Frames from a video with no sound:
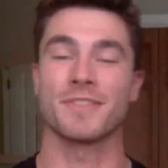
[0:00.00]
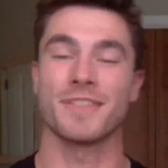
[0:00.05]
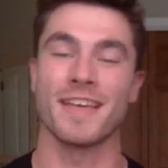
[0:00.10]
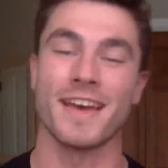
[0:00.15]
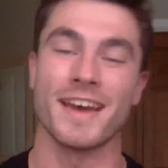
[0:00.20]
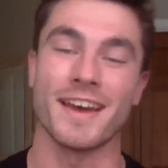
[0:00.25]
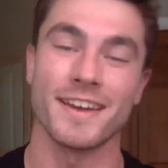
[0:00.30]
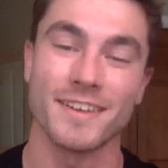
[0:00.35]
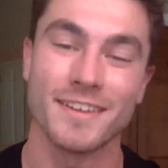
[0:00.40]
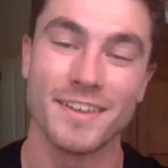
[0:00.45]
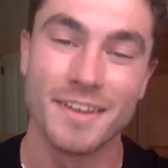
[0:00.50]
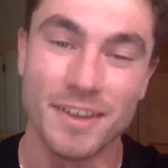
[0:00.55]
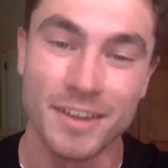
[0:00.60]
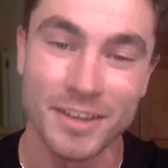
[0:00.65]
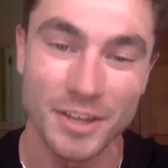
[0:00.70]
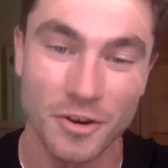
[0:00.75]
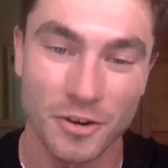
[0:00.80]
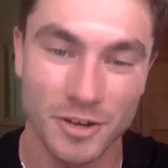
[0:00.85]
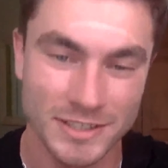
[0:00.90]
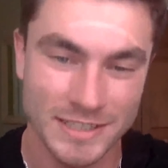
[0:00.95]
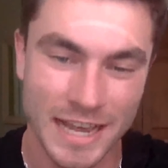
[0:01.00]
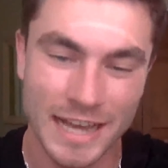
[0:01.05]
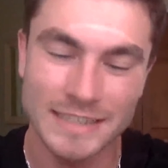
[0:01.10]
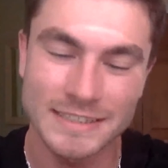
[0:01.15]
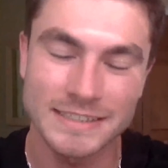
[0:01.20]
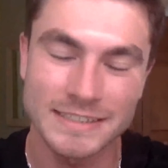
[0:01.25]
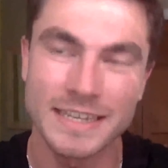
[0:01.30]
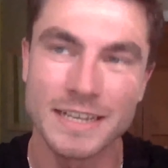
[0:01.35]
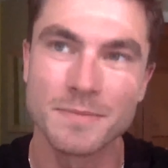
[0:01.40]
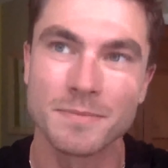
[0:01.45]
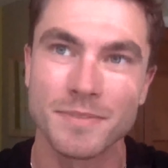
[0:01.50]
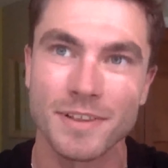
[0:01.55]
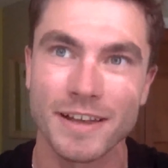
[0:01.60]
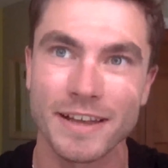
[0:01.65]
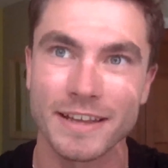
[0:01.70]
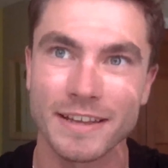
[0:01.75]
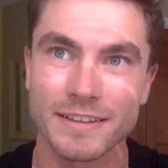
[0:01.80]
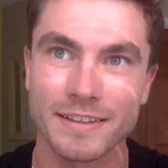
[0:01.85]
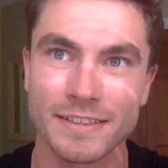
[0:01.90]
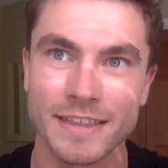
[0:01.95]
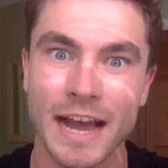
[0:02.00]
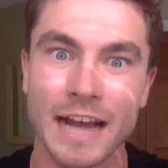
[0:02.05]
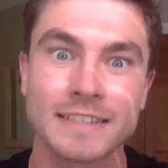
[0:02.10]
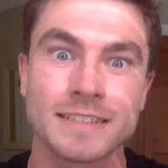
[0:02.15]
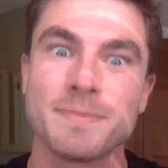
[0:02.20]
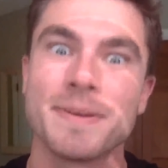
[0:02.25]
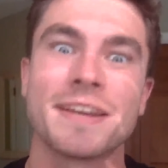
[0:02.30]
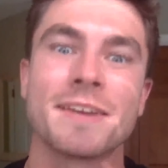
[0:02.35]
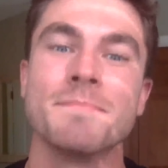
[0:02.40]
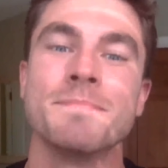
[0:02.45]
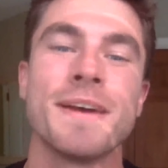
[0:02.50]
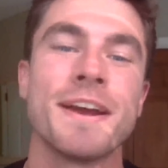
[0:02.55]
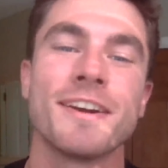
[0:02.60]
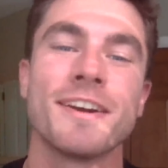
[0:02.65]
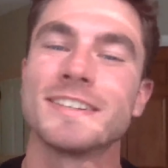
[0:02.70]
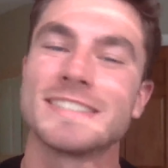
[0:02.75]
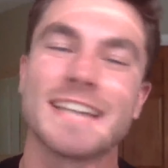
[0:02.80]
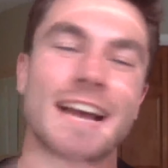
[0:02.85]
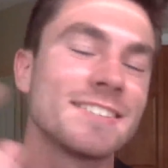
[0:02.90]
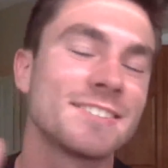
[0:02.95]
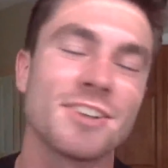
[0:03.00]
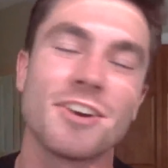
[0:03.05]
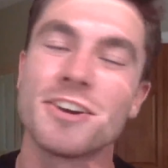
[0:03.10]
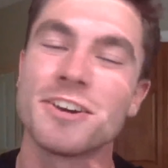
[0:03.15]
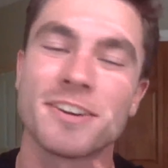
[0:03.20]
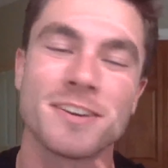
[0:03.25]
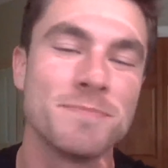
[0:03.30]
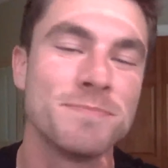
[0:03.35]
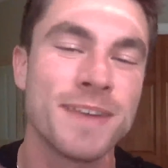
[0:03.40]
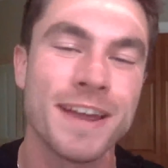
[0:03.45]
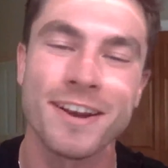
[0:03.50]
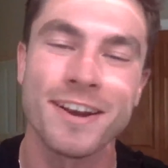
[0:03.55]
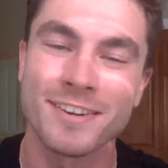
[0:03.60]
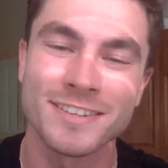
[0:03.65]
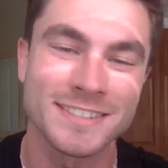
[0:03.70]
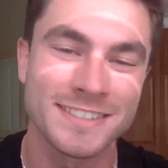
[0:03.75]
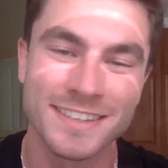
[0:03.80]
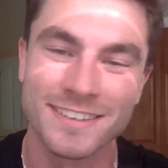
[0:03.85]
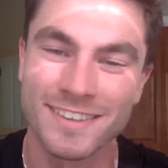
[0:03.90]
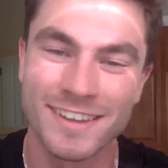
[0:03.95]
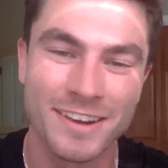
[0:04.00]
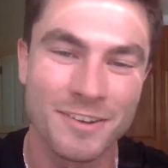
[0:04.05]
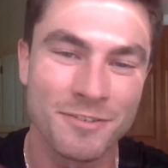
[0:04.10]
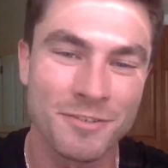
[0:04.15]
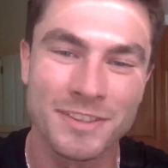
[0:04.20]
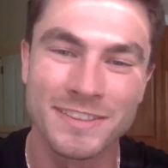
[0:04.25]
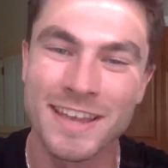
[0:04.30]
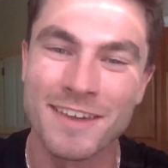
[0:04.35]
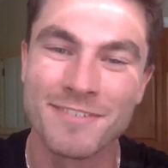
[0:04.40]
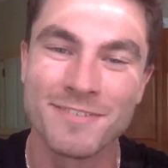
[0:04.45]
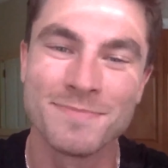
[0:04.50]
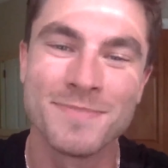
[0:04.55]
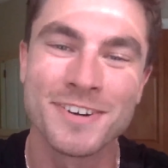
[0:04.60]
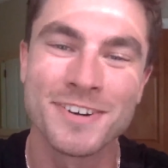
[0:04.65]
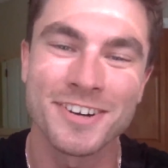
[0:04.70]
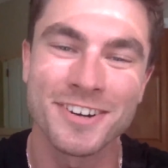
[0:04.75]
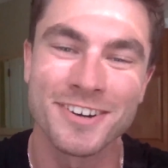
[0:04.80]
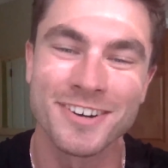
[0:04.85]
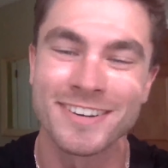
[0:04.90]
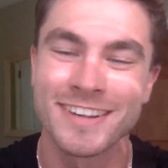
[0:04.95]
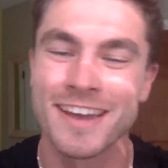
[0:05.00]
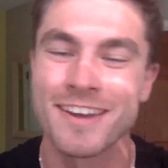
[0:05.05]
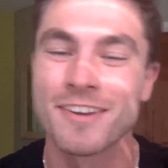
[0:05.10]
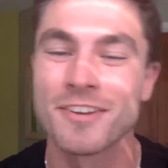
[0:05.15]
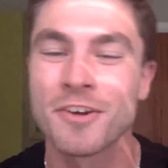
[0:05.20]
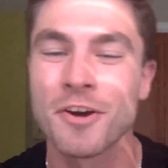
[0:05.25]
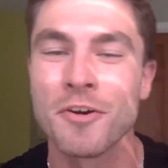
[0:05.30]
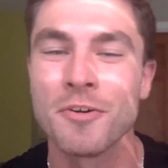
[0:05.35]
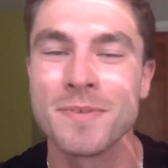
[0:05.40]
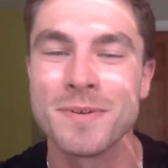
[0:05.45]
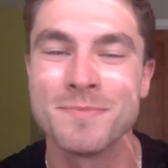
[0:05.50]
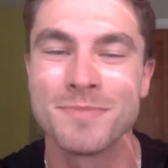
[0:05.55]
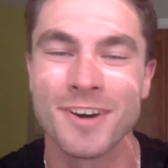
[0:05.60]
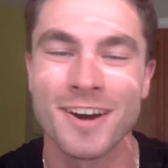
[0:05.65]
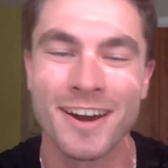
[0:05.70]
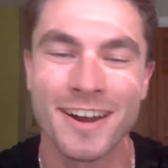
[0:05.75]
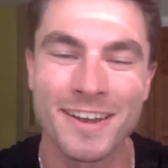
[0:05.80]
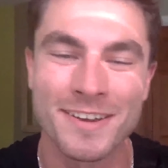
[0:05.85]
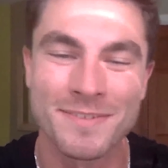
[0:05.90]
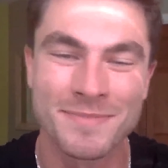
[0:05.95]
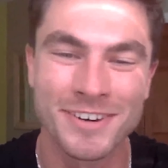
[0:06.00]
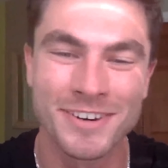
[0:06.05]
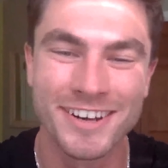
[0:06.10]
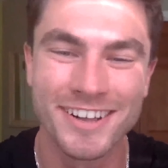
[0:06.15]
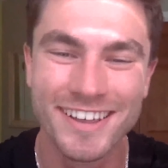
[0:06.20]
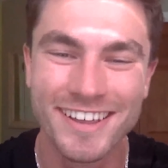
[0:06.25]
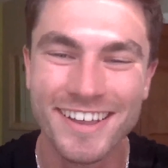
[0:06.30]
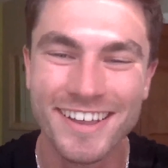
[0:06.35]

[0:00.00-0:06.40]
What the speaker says: with that. Because I see him, like, not to make comparisons. I saw your comparison, like, with Devin Booker and Kobe Bryant, but